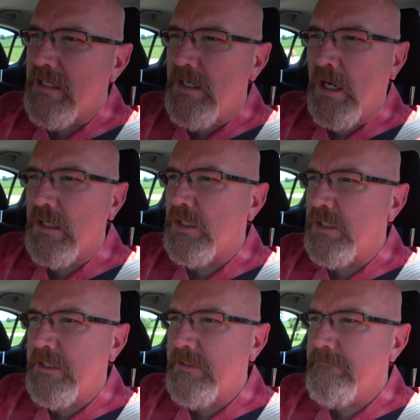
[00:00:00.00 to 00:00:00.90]
Not
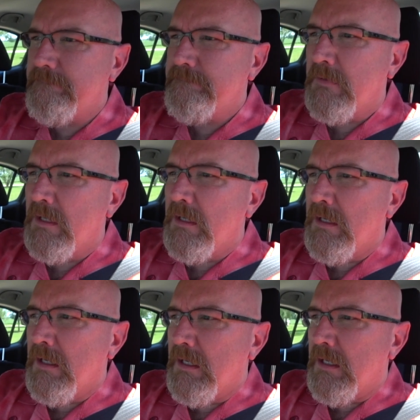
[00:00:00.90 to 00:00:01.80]
good.
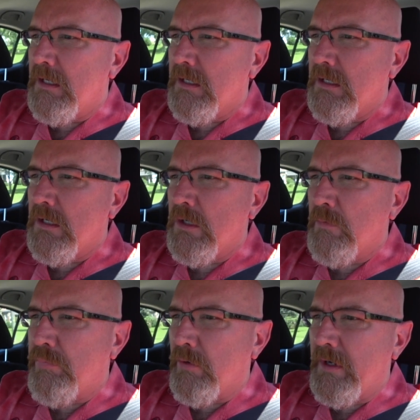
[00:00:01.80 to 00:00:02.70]

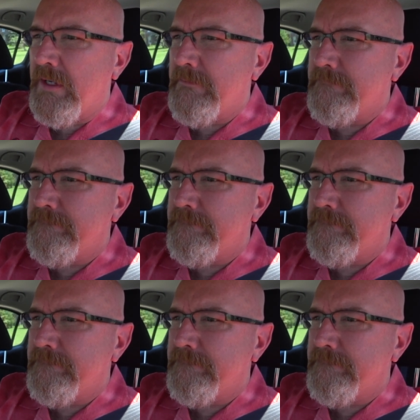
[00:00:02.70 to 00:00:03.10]
Oh boy.